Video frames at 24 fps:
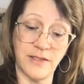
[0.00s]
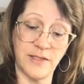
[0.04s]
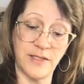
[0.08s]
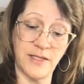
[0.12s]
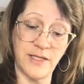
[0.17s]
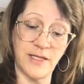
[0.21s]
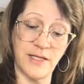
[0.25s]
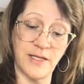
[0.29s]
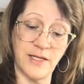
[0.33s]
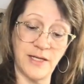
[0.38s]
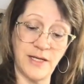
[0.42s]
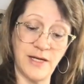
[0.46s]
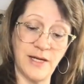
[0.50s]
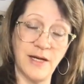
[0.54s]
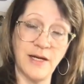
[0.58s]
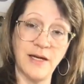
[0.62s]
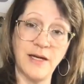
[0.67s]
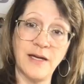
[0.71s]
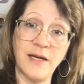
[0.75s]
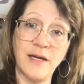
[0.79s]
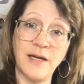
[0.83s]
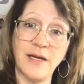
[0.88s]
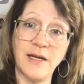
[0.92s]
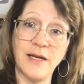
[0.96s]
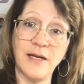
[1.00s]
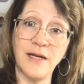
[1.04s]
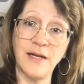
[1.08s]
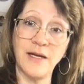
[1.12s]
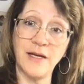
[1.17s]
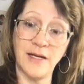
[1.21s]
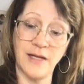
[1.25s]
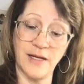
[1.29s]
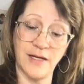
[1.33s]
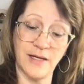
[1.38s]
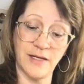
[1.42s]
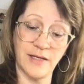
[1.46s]
D,
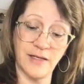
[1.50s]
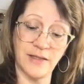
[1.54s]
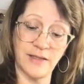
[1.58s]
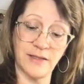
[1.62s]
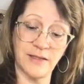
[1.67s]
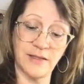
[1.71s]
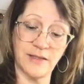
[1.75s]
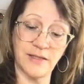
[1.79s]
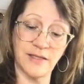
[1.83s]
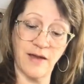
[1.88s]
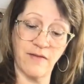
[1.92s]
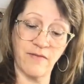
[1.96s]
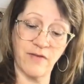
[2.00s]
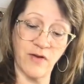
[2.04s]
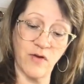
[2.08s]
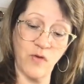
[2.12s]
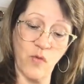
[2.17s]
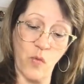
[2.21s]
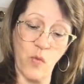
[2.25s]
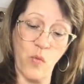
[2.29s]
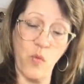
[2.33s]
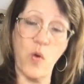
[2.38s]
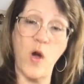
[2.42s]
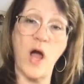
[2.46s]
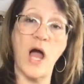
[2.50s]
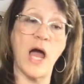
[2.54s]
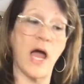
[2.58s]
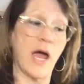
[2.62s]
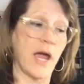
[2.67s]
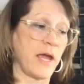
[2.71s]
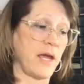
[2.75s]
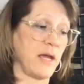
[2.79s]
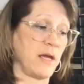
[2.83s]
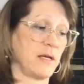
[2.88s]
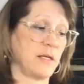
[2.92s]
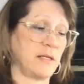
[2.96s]

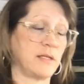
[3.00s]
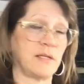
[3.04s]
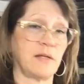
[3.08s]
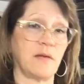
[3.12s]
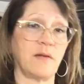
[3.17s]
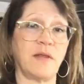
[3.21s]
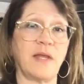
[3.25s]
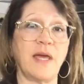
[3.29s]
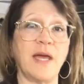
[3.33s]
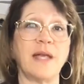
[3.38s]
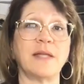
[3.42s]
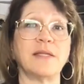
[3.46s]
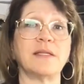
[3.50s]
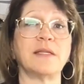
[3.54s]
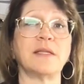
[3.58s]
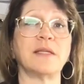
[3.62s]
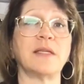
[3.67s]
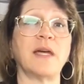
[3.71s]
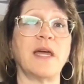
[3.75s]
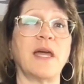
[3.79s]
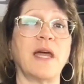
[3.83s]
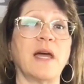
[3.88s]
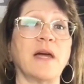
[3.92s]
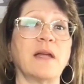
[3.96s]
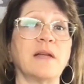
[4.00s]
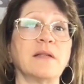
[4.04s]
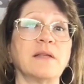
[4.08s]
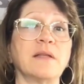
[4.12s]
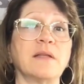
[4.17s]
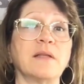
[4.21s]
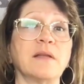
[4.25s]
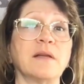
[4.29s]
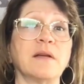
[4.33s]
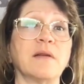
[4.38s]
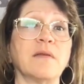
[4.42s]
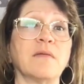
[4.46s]
7Y. So that's that
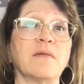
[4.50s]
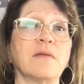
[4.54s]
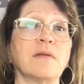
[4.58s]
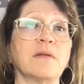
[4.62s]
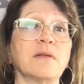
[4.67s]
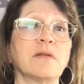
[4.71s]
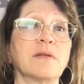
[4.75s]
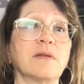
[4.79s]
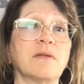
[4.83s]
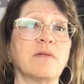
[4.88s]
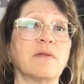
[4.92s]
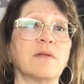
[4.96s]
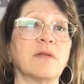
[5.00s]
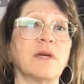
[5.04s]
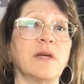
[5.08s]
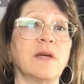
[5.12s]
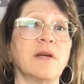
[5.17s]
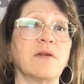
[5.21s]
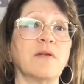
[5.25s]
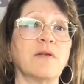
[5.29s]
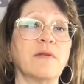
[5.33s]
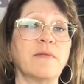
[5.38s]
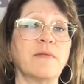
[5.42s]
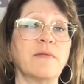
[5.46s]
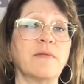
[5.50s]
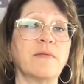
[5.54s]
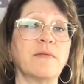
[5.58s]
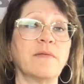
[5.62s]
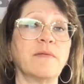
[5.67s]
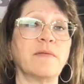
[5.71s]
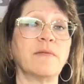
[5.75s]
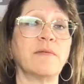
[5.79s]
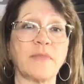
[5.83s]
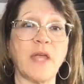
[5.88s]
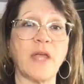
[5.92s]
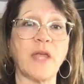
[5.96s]
there. Let's go there.
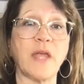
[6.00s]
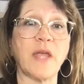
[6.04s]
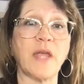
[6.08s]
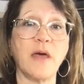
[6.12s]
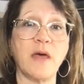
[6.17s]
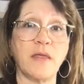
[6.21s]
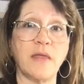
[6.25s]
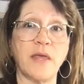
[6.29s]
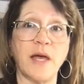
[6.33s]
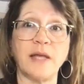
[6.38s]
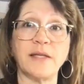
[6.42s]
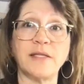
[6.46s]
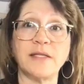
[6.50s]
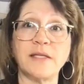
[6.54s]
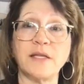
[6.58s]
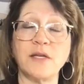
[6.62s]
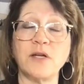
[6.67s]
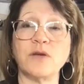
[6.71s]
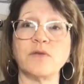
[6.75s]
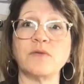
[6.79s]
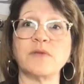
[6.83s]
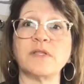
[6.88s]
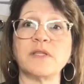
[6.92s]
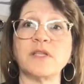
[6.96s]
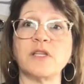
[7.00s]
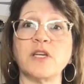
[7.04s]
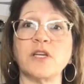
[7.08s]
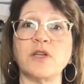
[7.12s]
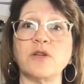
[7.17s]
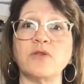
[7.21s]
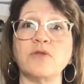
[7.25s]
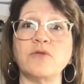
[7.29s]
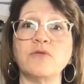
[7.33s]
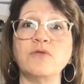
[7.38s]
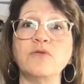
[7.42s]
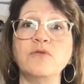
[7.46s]
That's the host
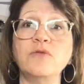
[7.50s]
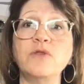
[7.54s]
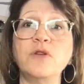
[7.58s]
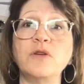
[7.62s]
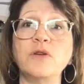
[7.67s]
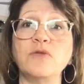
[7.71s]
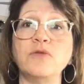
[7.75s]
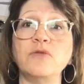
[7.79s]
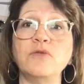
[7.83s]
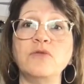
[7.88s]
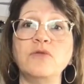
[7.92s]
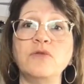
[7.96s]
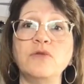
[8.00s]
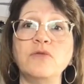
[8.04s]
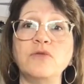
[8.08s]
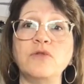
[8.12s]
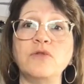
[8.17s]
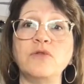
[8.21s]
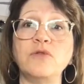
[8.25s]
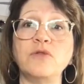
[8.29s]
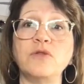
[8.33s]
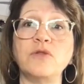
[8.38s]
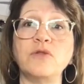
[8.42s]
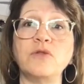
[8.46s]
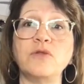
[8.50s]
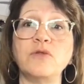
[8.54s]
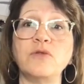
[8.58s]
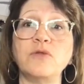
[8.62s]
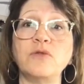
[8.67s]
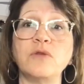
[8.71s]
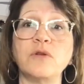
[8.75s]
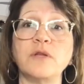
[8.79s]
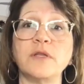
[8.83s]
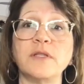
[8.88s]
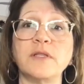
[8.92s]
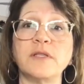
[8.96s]
code. Do, do,
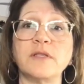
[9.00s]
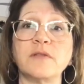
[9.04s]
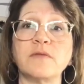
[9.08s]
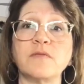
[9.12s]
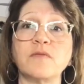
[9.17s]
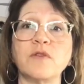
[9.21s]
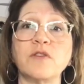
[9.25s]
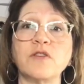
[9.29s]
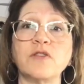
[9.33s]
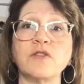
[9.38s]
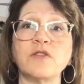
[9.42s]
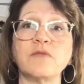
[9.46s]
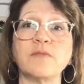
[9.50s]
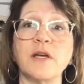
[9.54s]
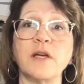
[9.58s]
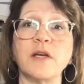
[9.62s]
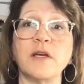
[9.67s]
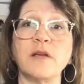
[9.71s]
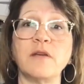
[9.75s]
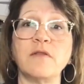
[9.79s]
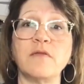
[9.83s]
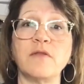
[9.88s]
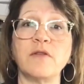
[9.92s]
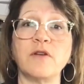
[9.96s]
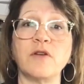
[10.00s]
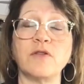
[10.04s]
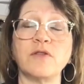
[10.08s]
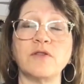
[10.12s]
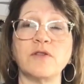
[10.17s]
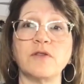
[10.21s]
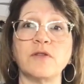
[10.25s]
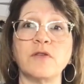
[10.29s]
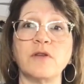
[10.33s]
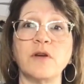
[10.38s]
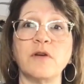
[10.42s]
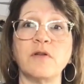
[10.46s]
do. Let's, where's my
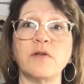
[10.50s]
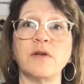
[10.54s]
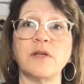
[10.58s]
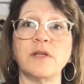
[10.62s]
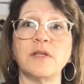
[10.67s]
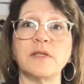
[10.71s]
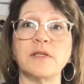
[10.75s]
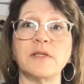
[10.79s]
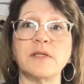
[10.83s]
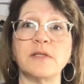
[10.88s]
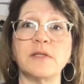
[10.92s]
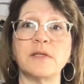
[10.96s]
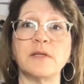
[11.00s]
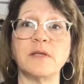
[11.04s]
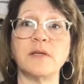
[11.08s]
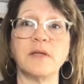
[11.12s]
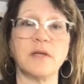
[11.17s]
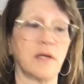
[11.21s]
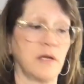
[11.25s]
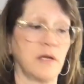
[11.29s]
cursor? Here it is.